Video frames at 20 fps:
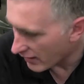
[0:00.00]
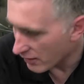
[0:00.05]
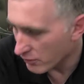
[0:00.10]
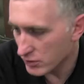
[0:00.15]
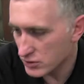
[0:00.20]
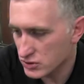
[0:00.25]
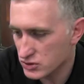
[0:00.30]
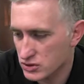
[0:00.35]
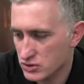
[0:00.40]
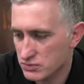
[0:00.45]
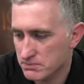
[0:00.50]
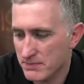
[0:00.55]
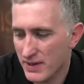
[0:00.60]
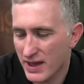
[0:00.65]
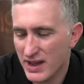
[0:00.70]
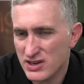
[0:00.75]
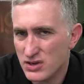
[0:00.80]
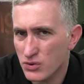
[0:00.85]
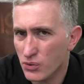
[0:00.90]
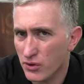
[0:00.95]
which
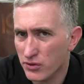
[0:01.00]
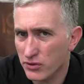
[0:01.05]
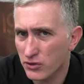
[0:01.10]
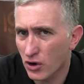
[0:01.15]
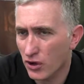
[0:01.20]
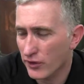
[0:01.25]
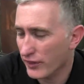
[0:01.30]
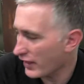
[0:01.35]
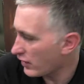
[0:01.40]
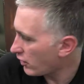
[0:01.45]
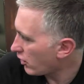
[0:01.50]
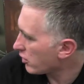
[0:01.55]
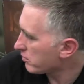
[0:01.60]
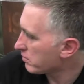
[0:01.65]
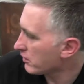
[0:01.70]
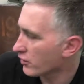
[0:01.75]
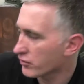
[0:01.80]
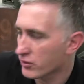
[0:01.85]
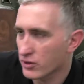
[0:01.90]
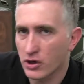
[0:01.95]
actually wasn't all that hard
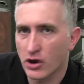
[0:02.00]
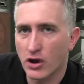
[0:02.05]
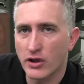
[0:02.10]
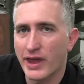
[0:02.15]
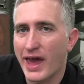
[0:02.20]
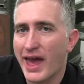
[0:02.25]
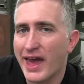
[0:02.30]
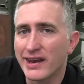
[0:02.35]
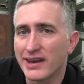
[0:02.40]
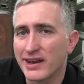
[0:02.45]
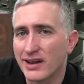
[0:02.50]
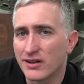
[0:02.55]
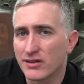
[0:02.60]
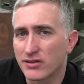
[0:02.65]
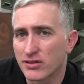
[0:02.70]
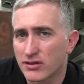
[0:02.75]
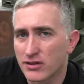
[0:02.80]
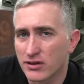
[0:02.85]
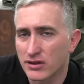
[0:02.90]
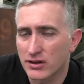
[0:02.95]
because you got all the
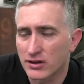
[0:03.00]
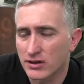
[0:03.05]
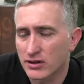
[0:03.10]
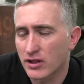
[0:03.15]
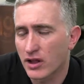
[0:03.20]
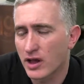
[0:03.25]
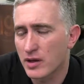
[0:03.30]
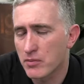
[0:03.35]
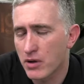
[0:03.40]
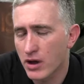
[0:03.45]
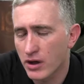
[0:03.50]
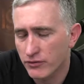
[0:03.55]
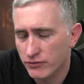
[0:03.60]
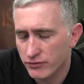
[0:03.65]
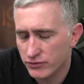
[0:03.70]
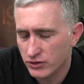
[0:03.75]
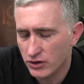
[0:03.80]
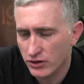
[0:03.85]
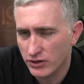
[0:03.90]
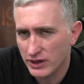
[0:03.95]
handhelds to climb
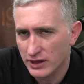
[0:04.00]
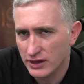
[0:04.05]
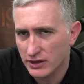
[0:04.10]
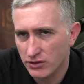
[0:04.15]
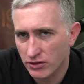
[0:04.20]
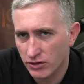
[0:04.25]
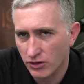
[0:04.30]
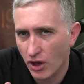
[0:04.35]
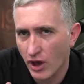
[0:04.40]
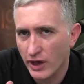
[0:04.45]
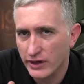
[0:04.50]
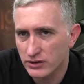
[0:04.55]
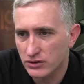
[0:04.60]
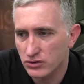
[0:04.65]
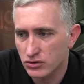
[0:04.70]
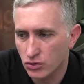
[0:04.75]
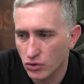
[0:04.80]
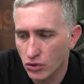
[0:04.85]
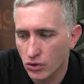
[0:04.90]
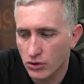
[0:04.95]
on to the
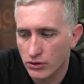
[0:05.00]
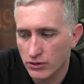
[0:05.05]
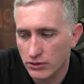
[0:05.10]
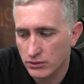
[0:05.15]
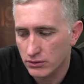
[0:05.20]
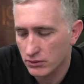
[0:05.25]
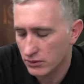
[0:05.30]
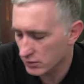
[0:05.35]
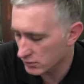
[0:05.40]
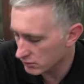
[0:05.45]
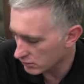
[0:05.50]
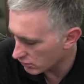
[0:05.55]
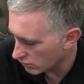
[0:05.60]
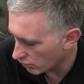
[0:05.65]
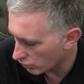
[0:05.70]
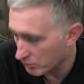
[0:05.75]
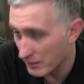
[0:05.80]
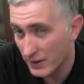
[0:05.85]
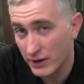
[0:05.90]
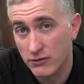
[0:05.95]
side door and
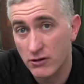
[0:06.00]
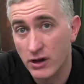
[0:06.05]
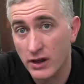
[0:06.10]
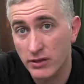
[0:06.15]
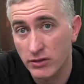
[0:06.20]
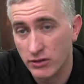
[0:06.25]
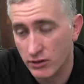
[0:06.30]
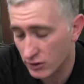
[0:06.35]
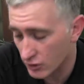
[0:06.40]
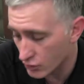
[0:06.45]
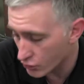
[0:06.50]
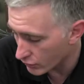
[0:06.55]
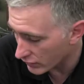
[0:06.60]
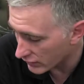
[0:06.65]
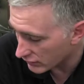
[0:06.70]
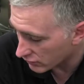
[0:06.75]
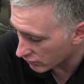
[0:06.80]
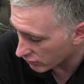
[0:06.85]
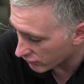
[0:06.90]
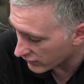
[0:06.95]
just make a right instead of going
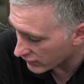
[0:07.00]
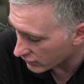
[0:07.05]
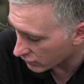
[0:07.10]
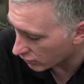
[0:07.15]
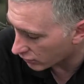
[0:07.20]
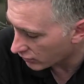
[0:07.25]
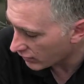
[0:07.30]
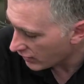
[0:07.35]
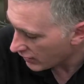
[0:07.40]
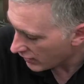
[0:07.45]
into the vehicle.